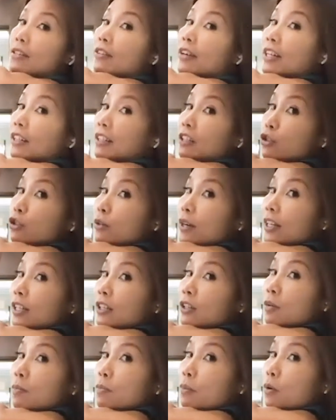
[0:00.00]
all right, the
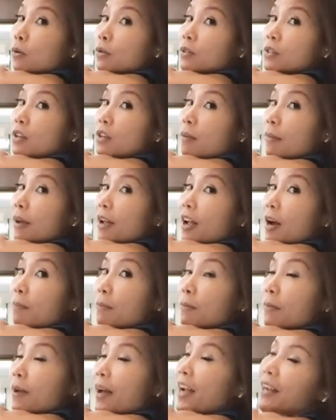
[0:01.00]
triangle bones on my
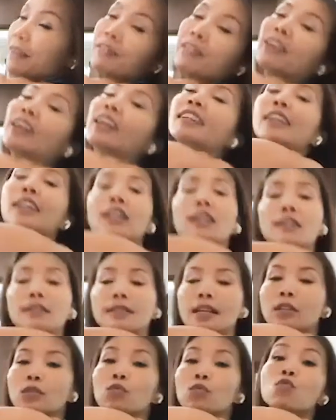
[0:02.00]
upper back, all right, they're going to
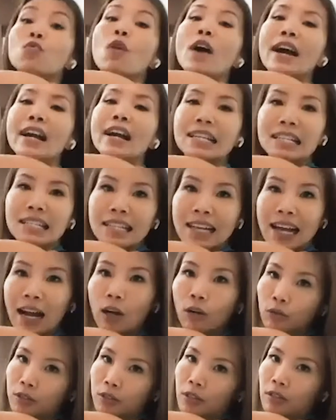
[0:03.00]
start to widen
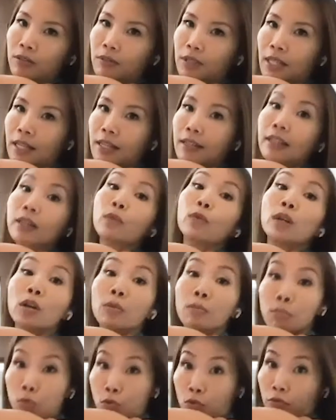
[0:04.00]
out, okay, they
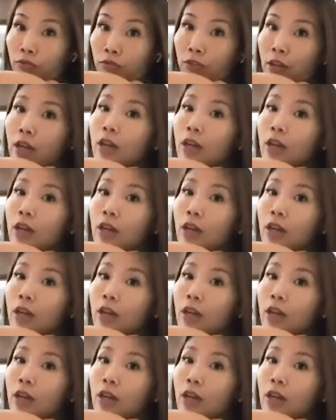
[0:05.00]
will move.